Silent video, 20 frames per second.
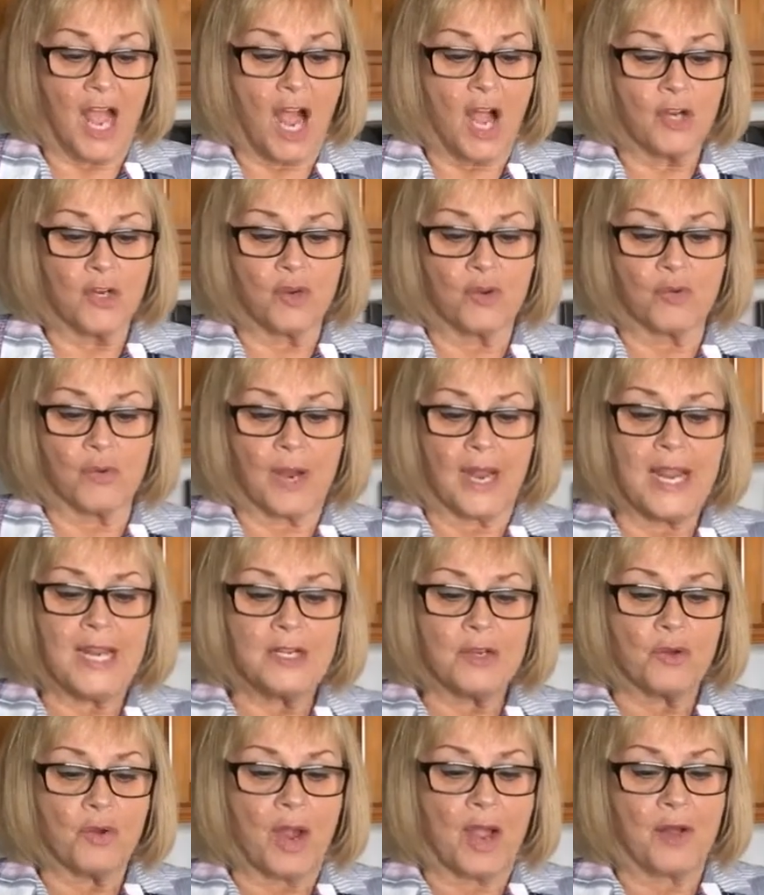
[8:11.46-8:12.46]
A
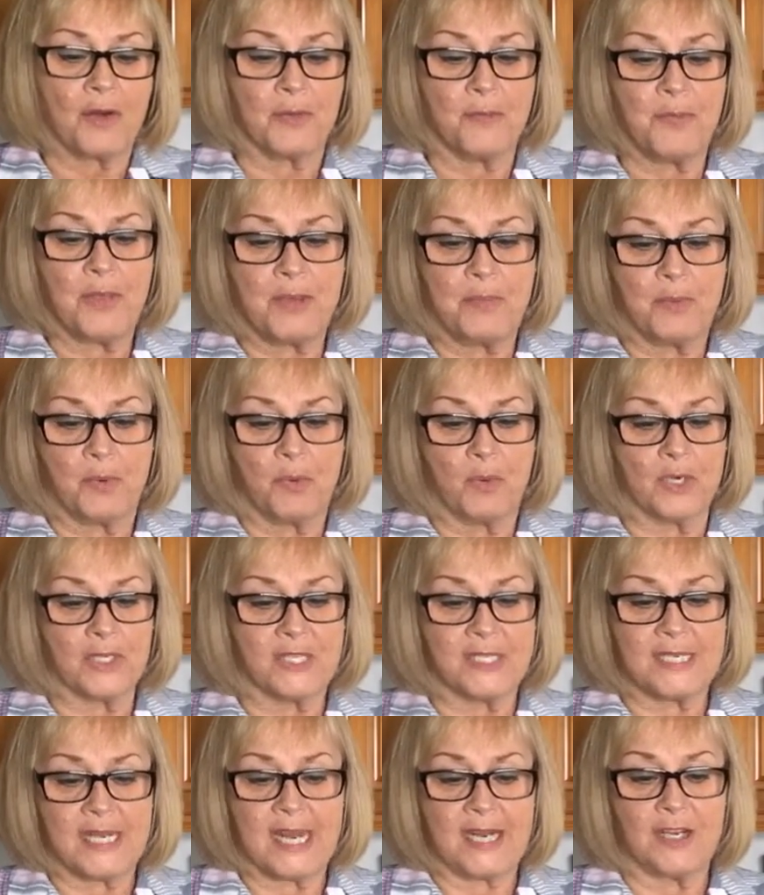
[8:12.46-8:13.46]
great crowd of people were
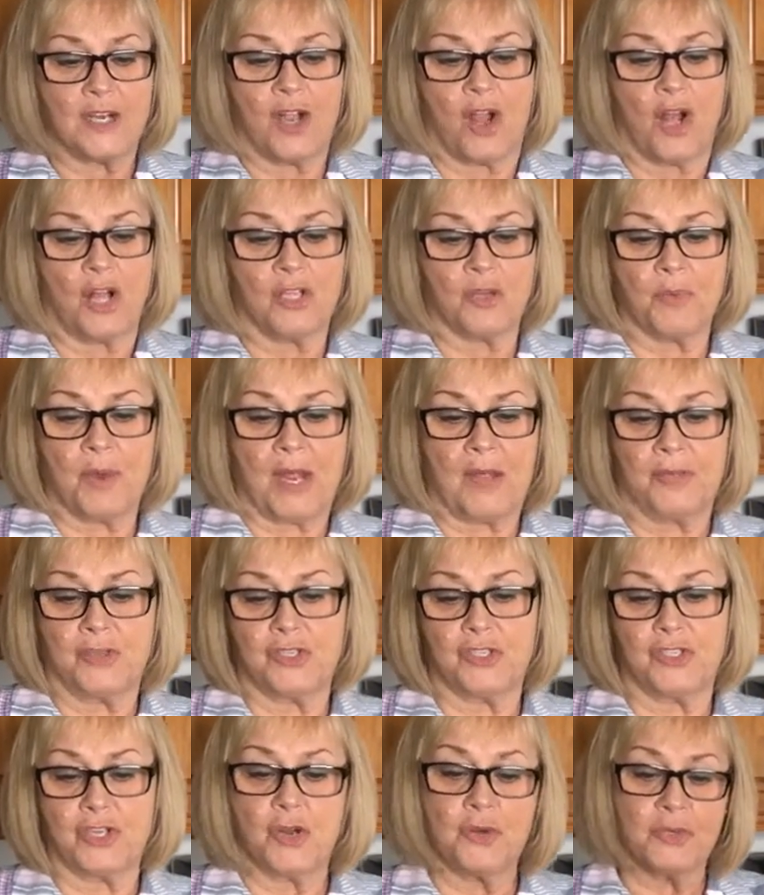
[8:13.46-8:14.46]
standing all around the
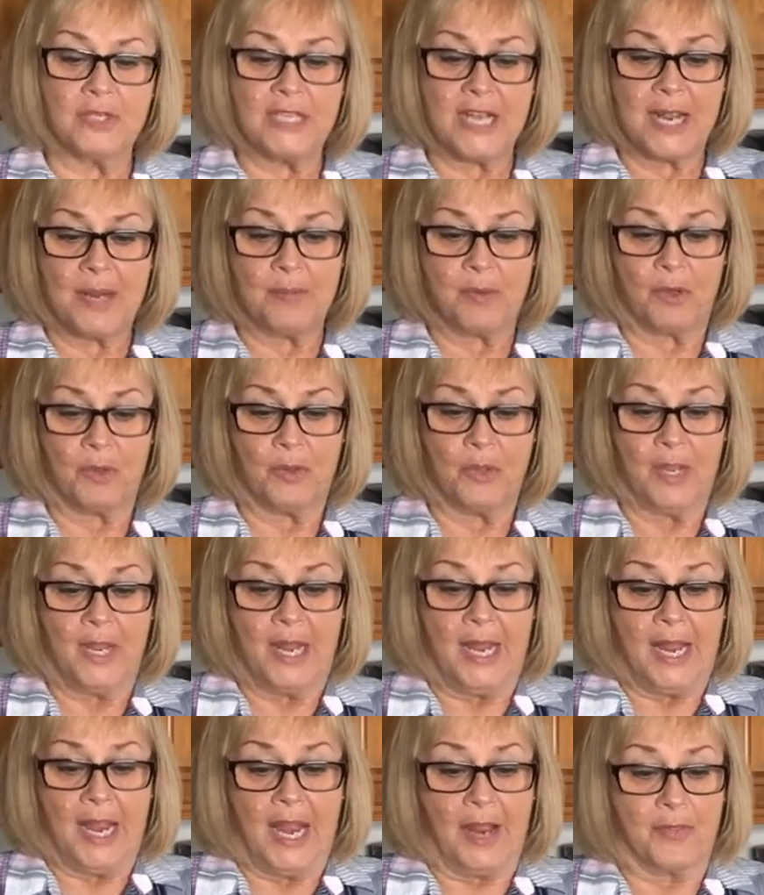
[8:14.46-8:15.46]
stone table,
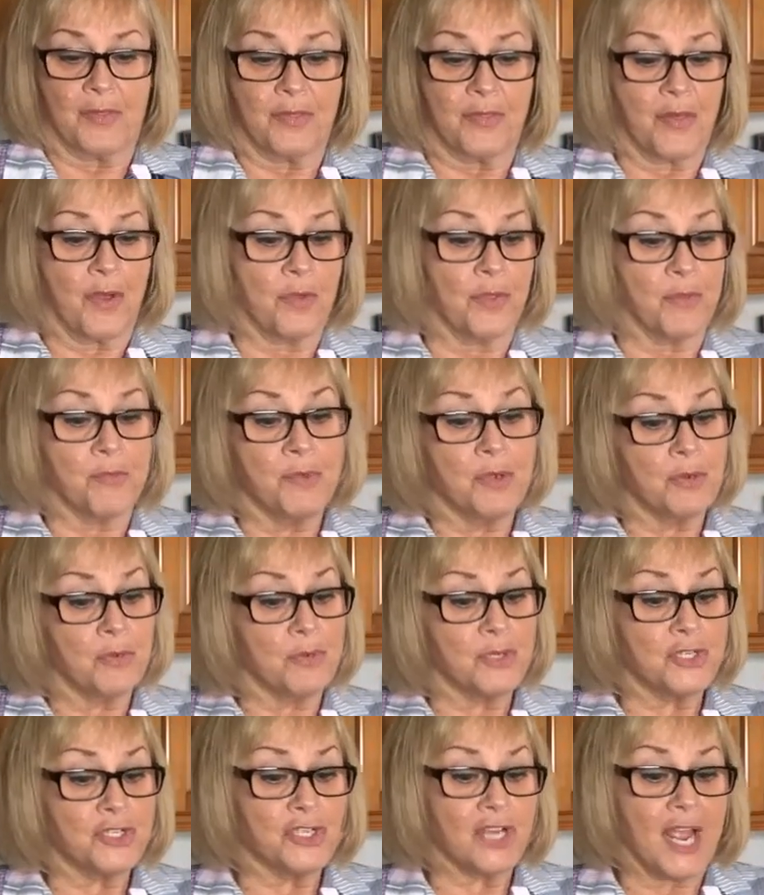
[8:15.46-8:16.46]
and though the moon
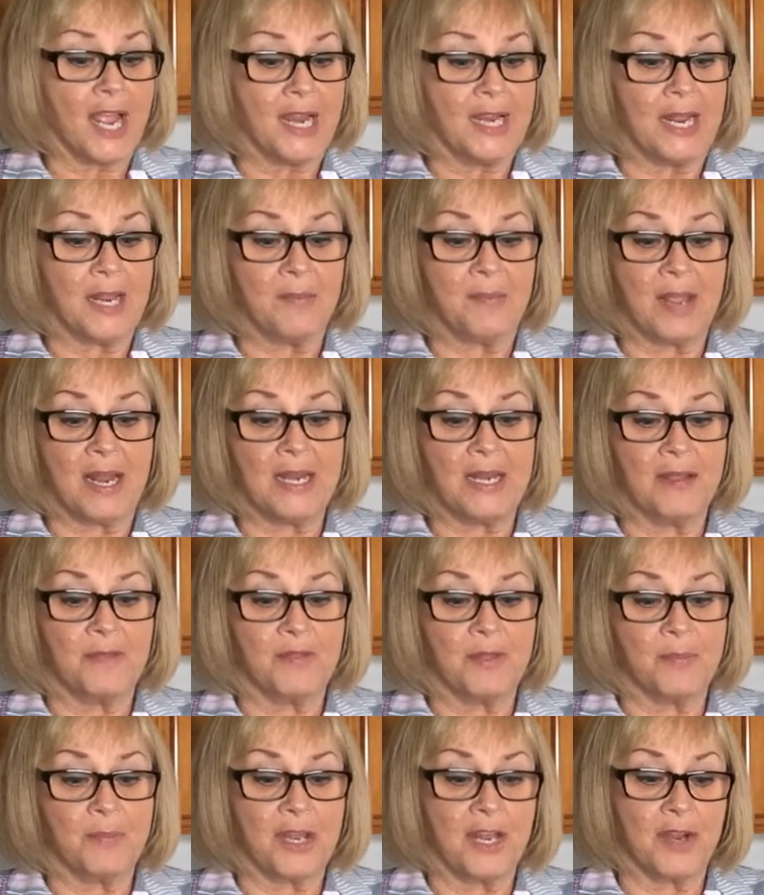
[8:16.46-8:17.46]
was shining, many of
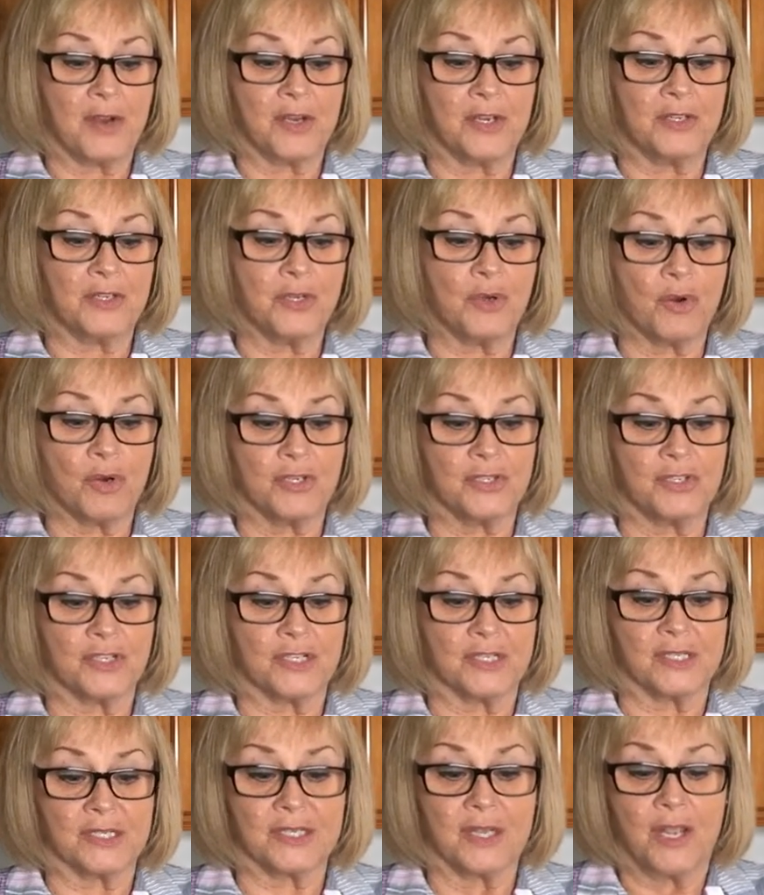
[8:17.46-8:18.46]
them carried
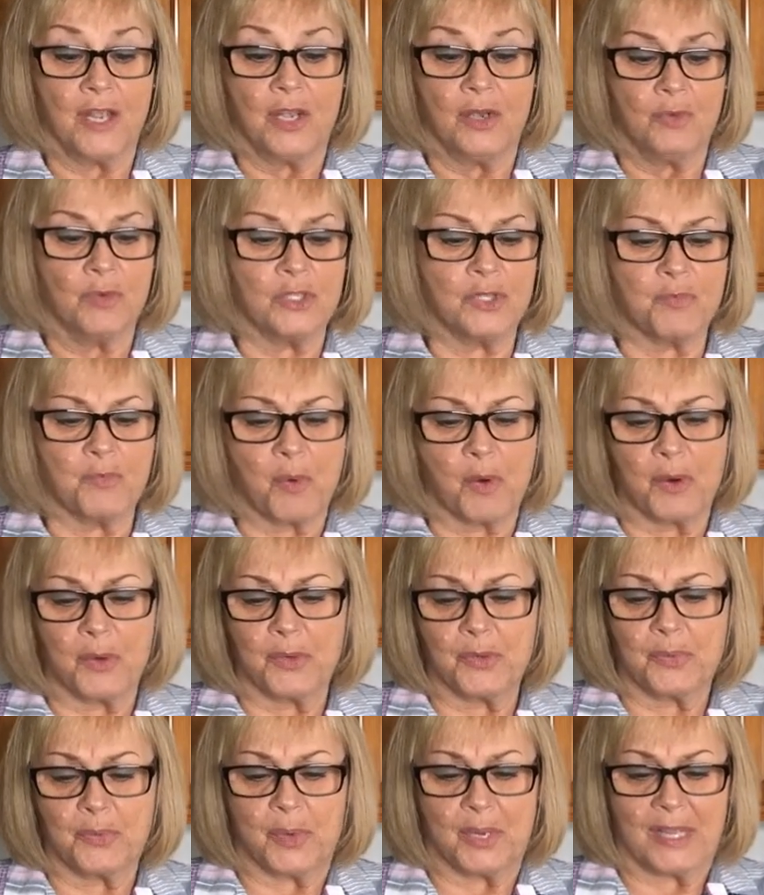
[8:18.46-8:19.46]
torches, which
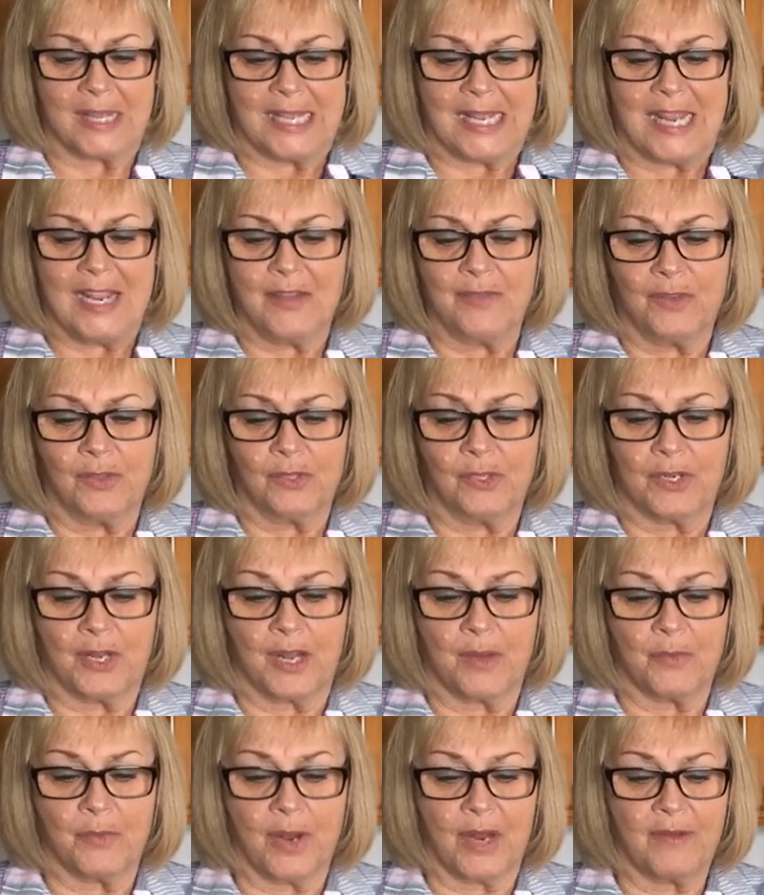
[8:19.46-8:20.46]
burned with
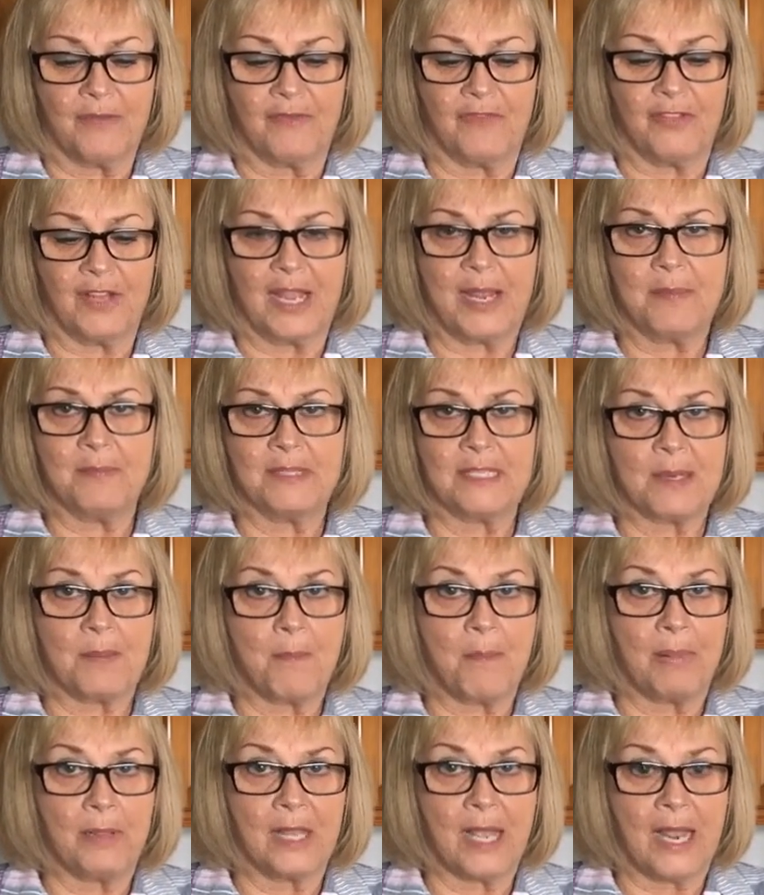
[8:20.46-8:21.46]
evil-looking red flames
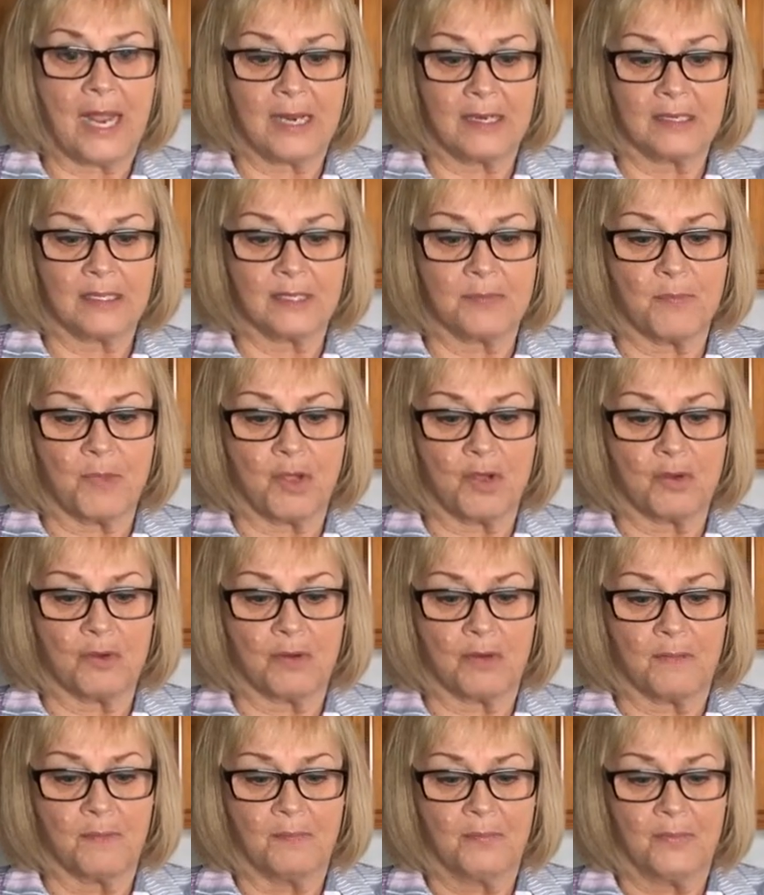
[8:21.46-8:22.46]
and black smoke.